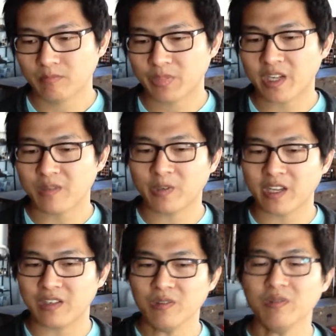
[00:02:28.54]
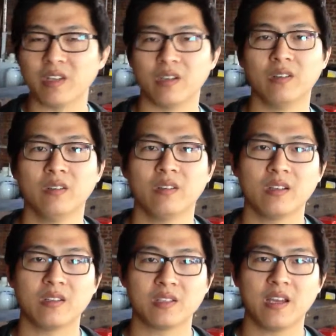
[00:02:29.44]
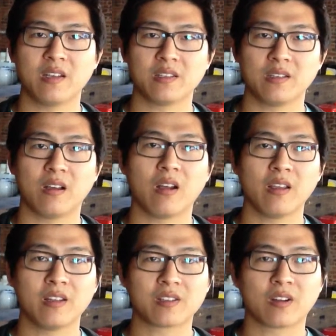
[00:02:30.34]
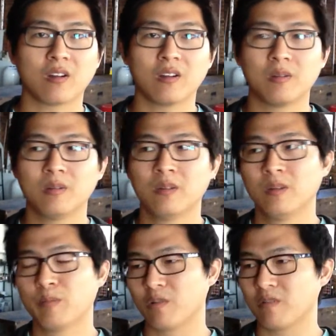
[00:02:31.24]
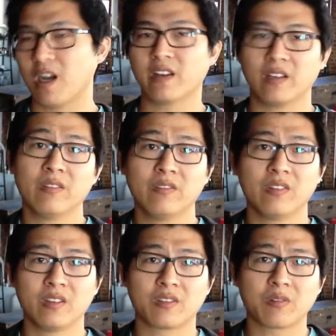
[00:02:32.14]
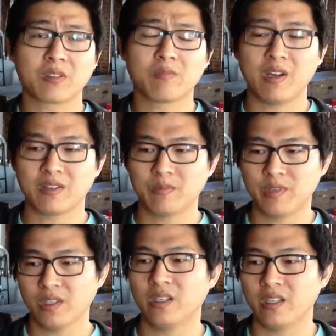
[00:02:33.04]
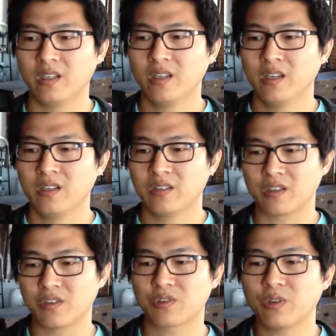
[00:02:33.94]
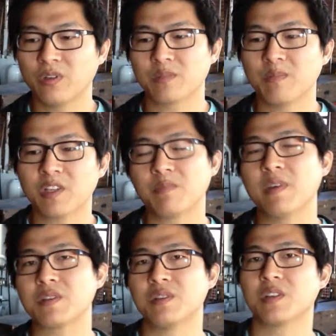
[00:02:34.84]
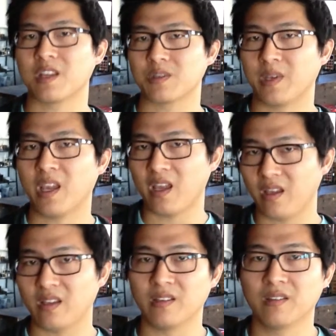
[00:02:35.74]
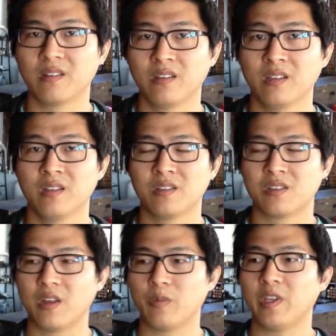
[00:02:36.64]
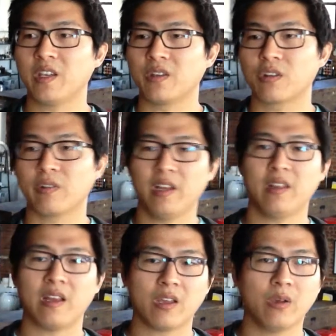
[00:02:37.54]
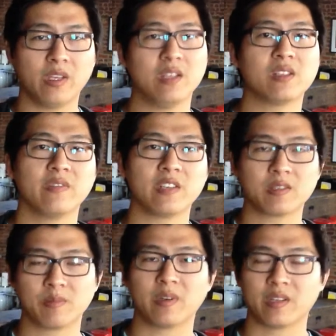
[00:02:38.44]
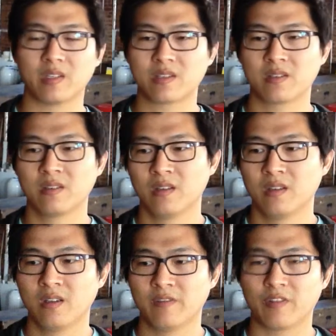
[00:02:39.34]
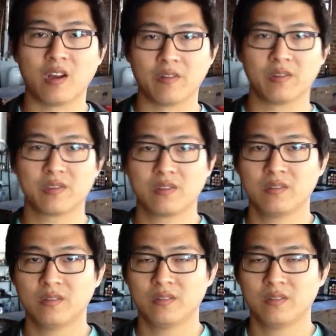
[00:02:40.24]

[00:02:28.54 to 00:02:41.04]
But I, what I do know is that is it, it is our prerogative, it is our responsibility to control as much messaging as we can so that we can create that cohesive experience for others.